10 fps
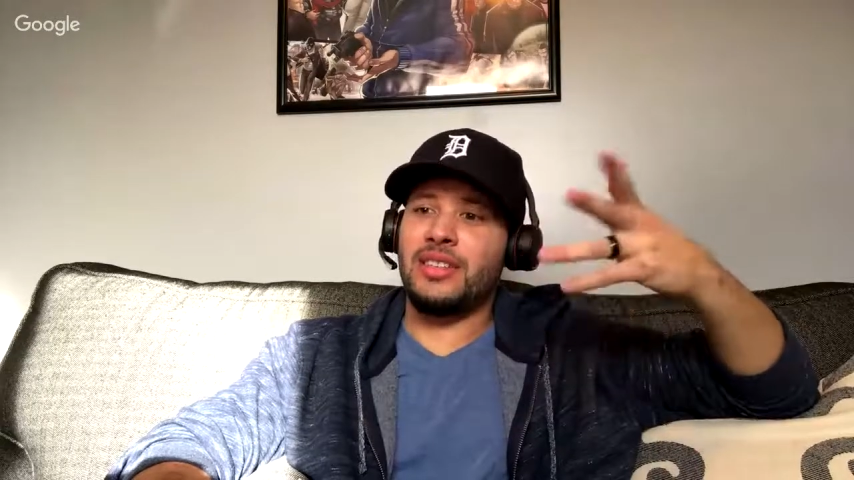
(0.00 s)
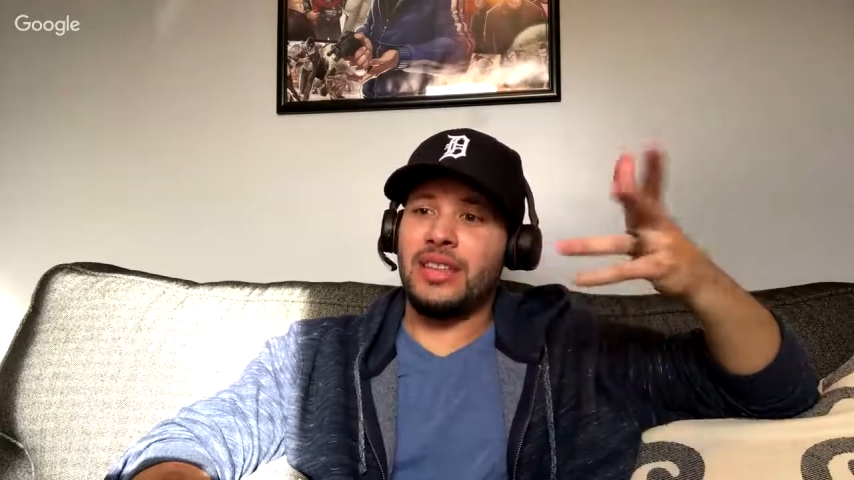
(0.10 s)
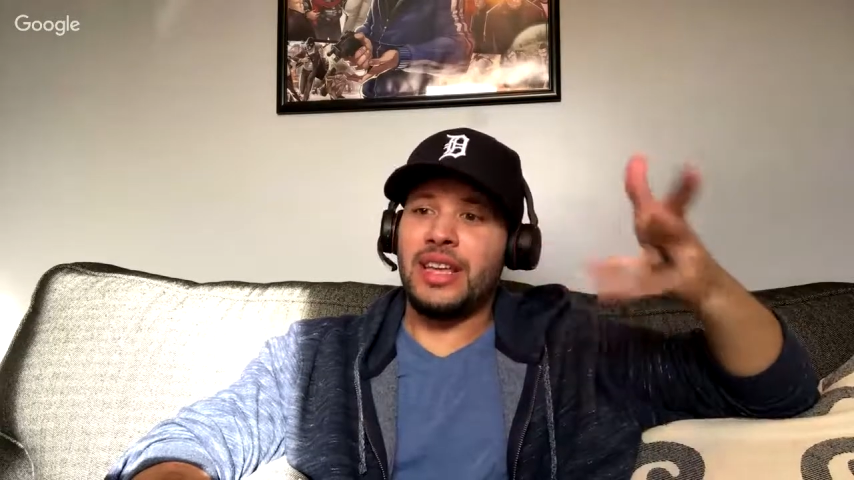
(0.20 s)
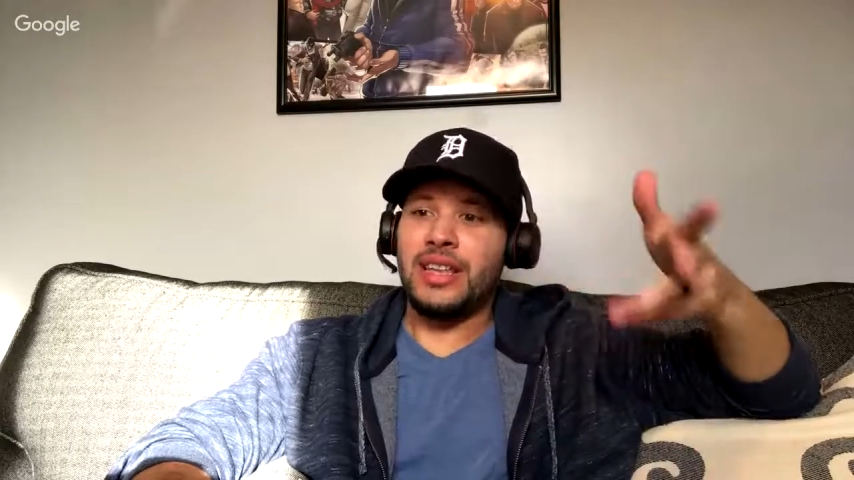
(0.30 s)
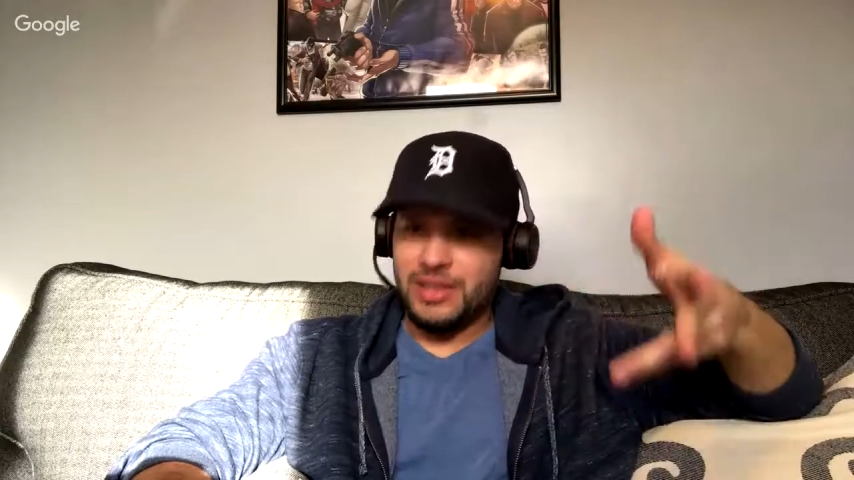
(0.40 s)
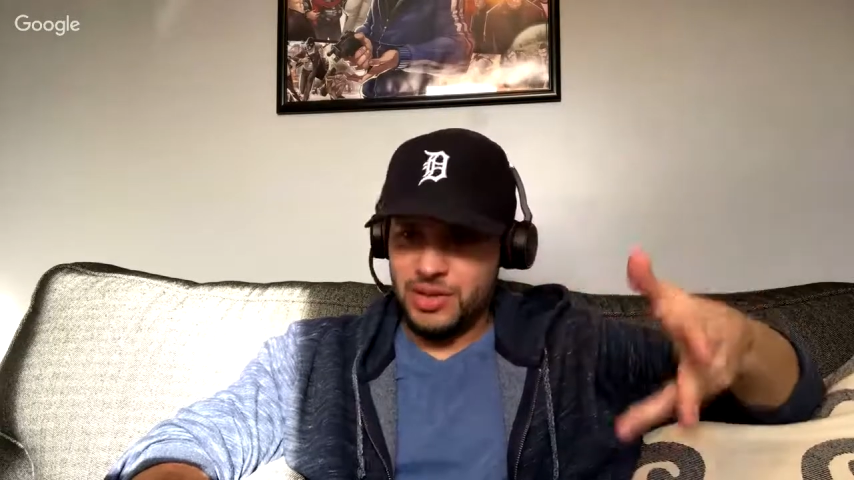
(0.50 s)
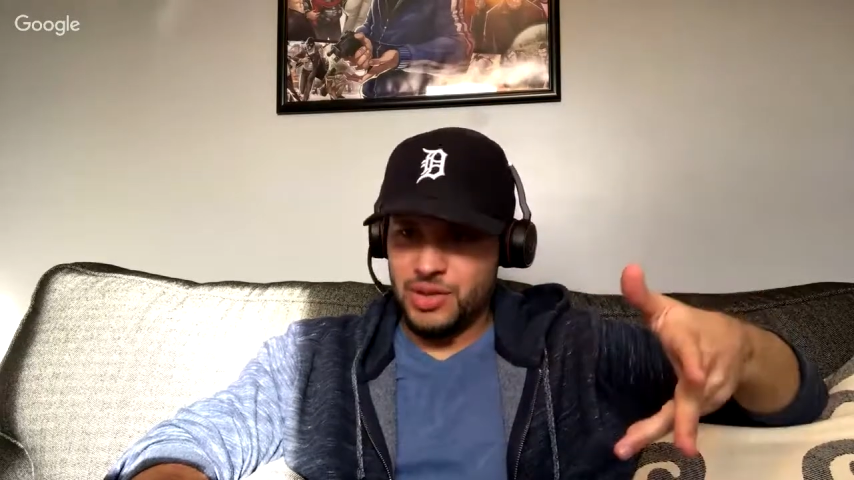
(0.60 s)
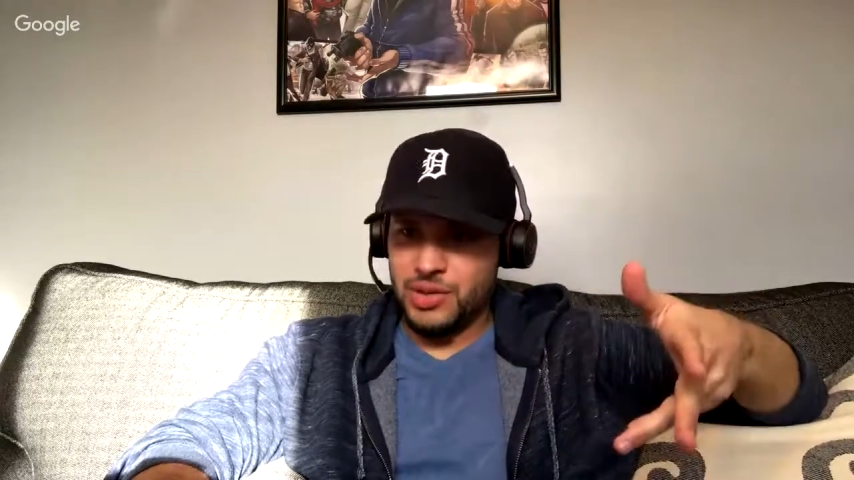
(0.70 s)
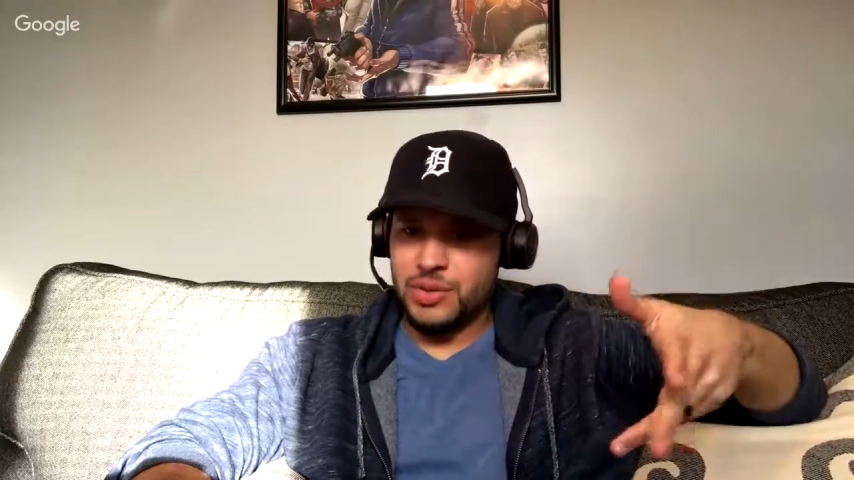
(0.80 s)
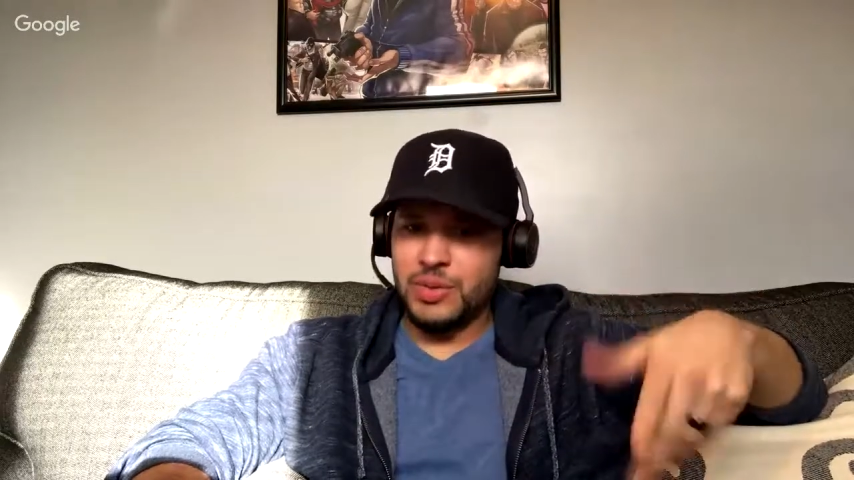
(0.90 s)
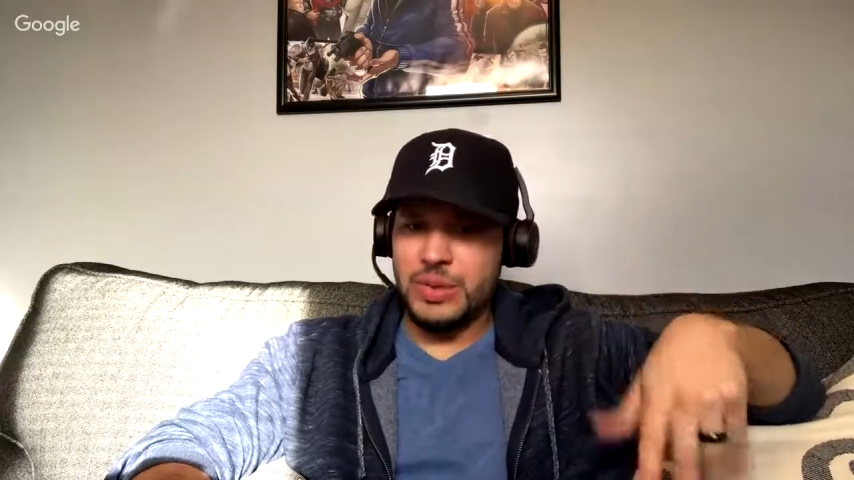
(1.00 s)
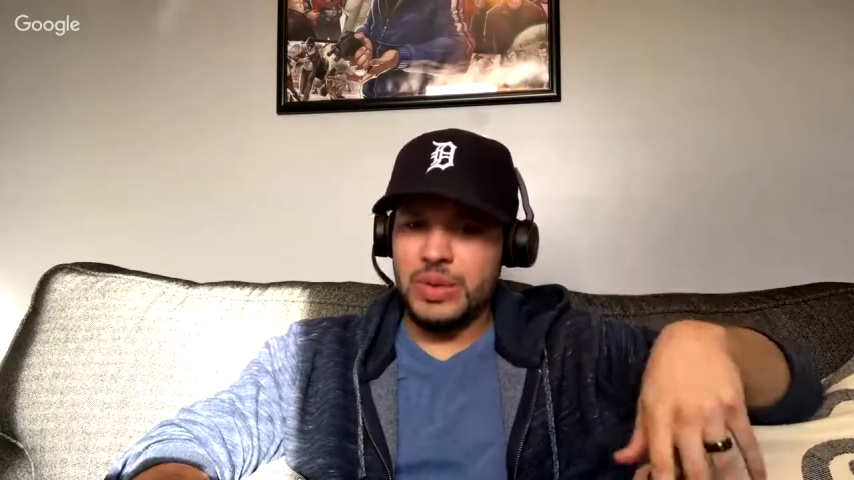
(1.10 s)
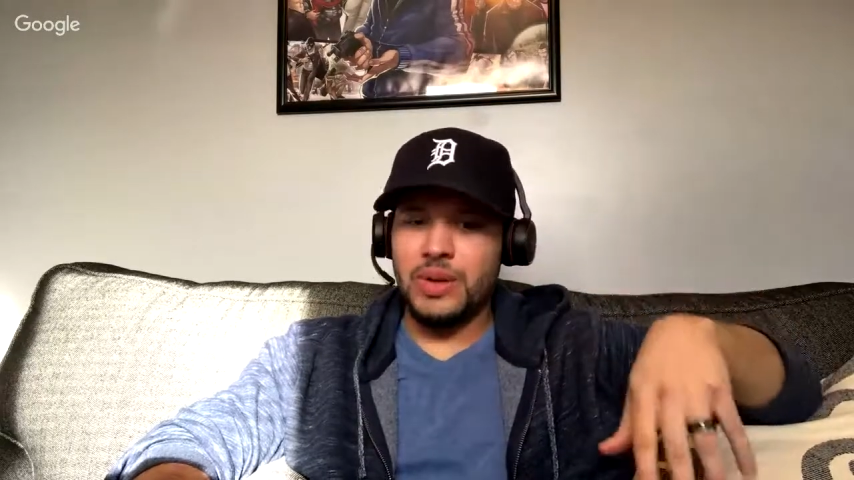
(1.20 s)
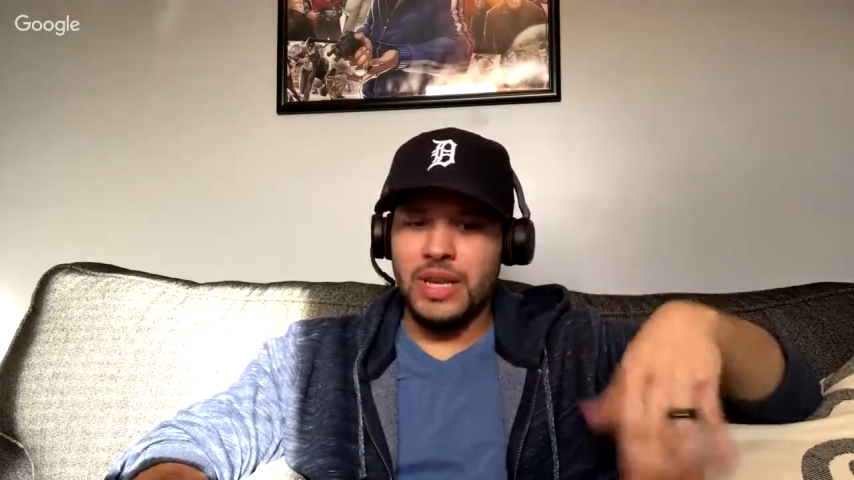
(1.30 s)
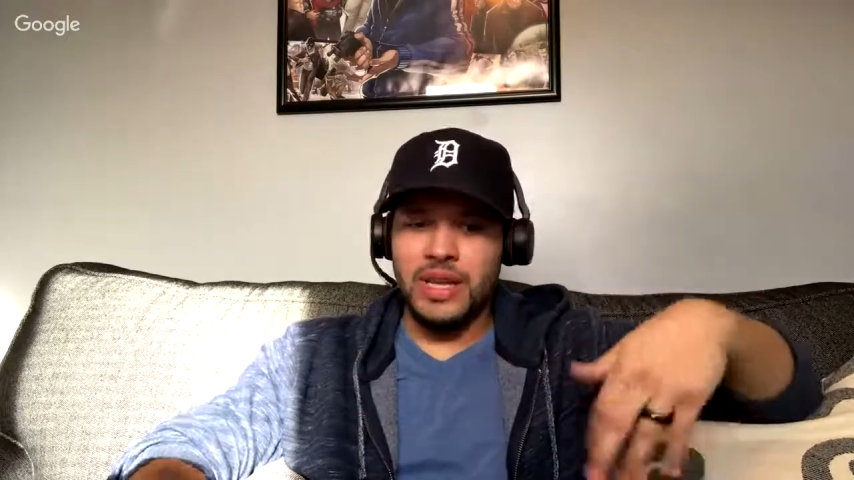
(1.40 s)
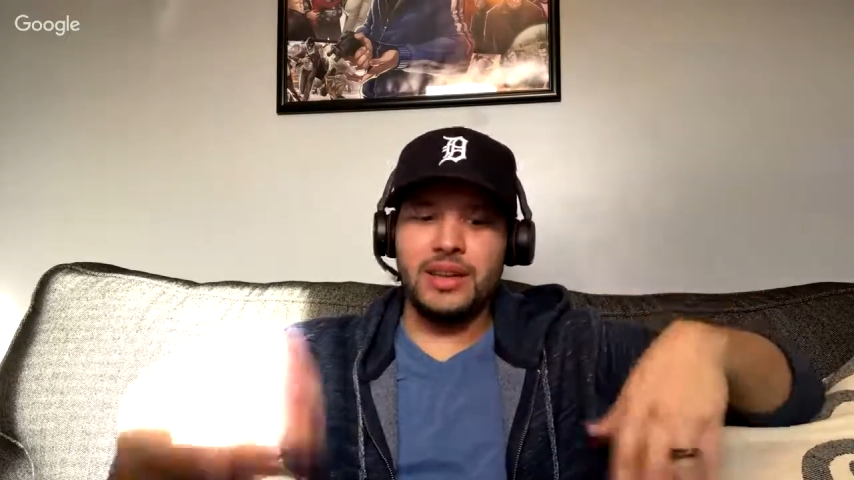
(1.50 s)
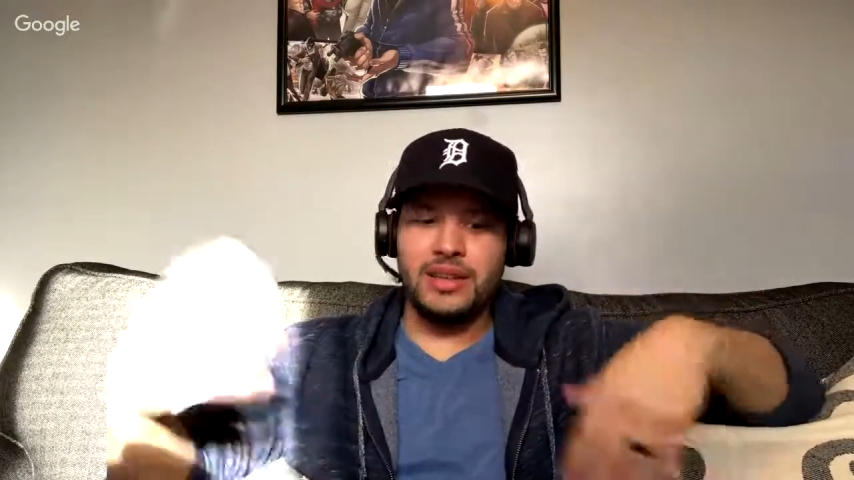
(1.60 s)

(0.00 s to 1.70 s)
that is true. So like,